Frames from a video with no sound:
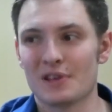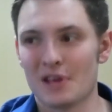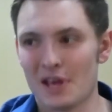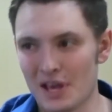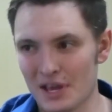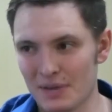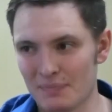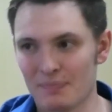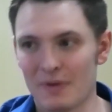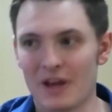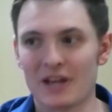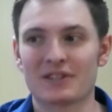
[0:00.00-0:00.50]

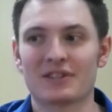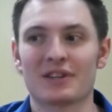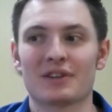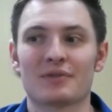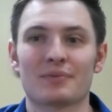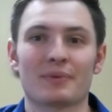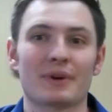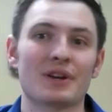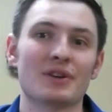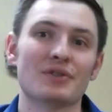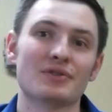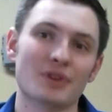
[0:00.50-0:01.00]
it makes it
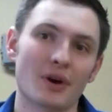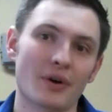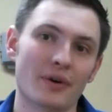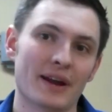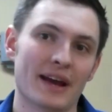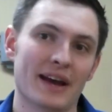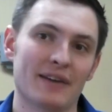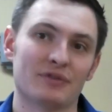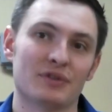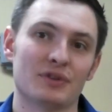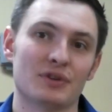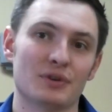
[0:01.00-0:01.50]
to where you don't
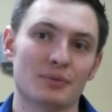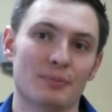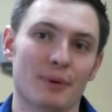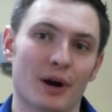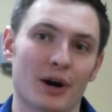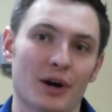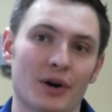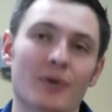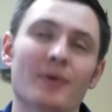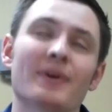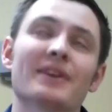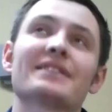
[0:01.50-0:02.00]
have to do
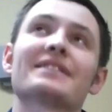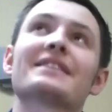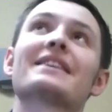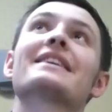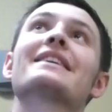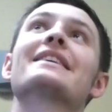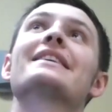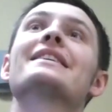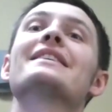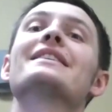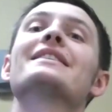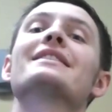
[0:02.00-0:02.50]
bar chords.
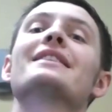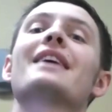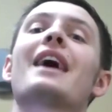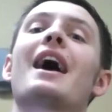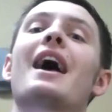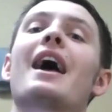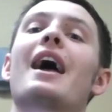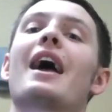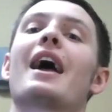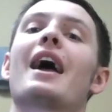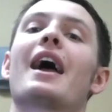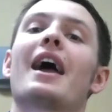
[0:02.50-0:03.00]

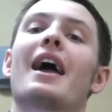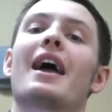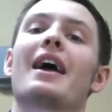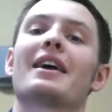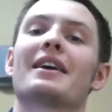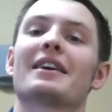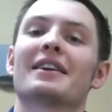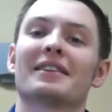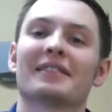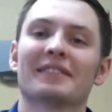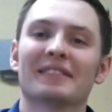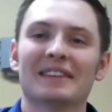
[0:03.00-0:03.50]

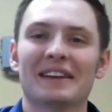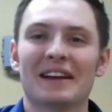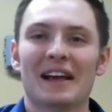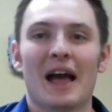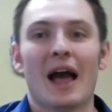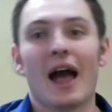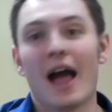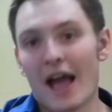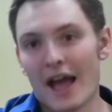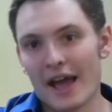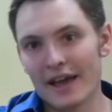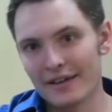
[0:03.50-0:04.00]
Yay!
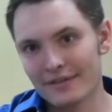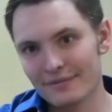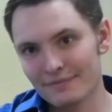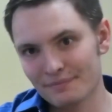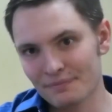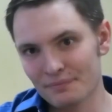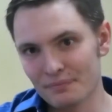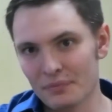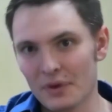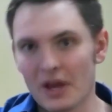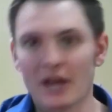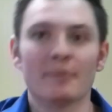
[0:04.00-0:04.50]

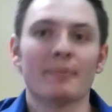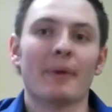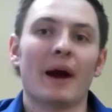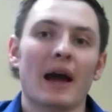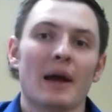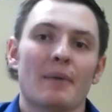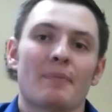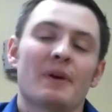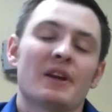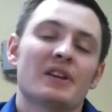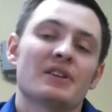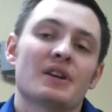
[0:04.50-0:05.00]
In my
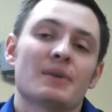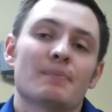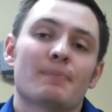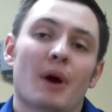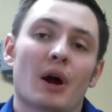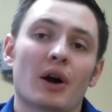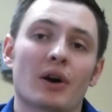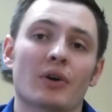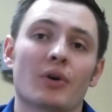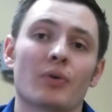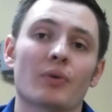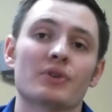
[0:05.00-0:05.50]
opinion,
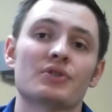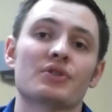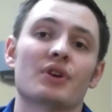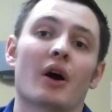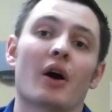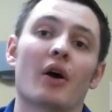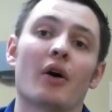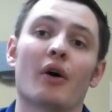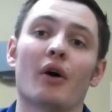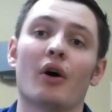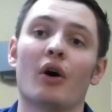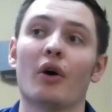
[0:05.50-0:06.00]
bar chords
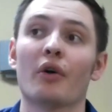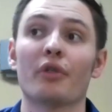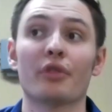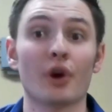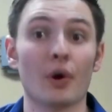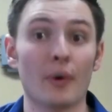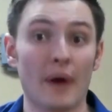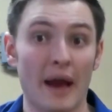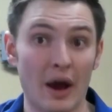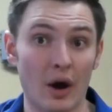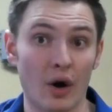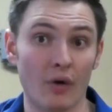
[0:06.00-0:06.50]
are,
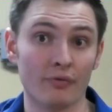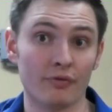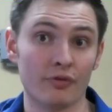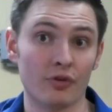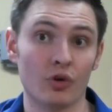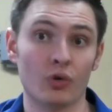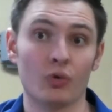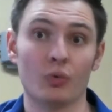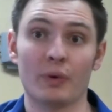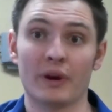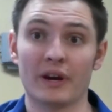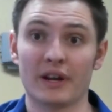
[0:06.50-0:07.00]
although
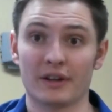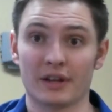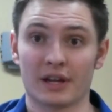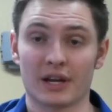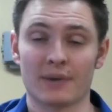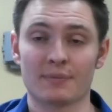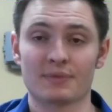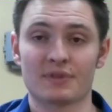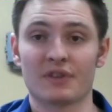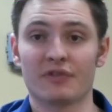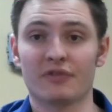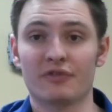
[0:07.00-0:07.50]
helpful when it
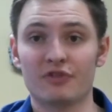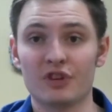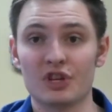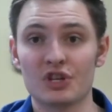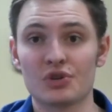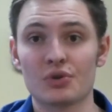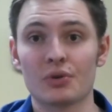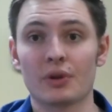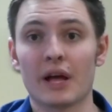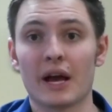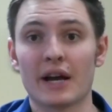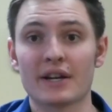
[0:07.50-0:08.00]
comes to
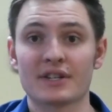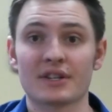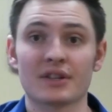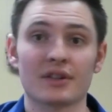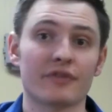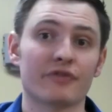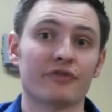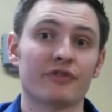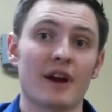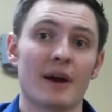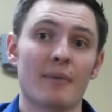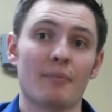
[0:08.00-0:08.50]
visualizing the
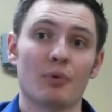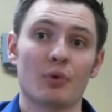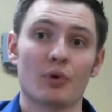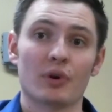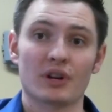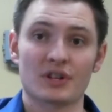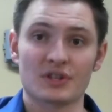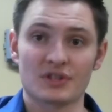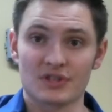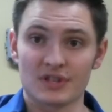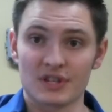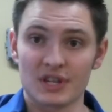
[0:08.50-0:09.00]

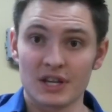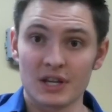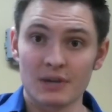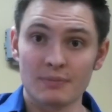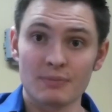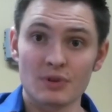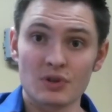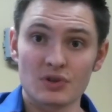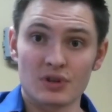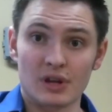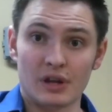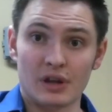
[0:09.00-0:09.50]
fretboard and seeing
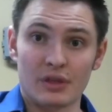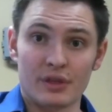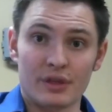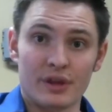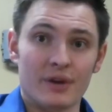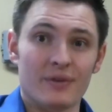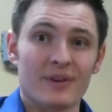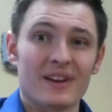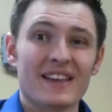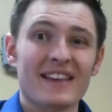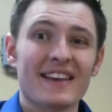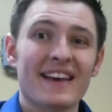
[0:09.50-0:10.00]
music
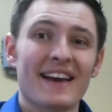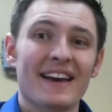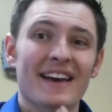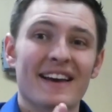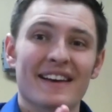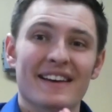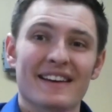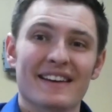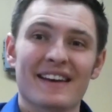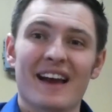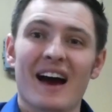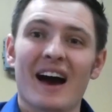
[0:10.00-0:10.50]
theory,
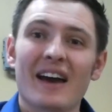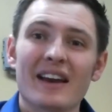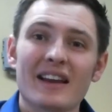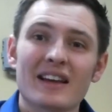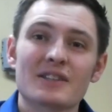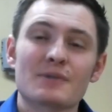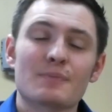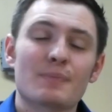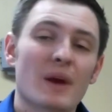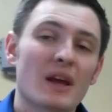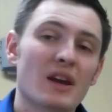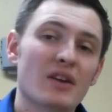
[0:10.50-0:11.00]
not
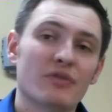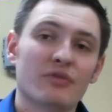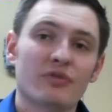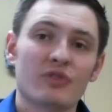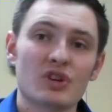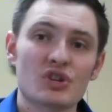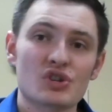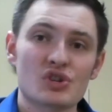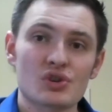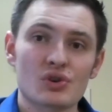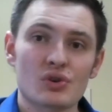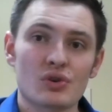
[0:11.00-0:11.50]
as
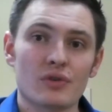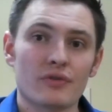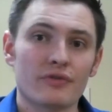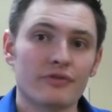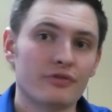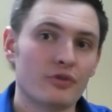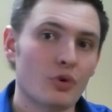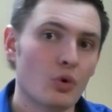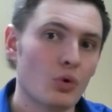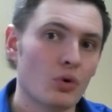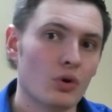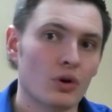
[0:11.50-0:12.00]
beneficial
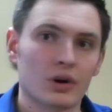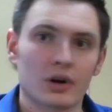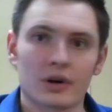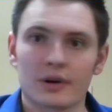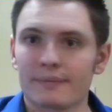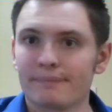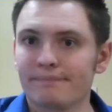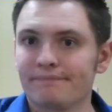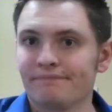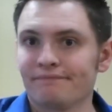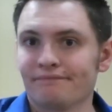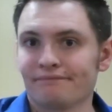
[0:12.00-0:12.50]

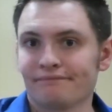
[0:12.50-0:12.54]
for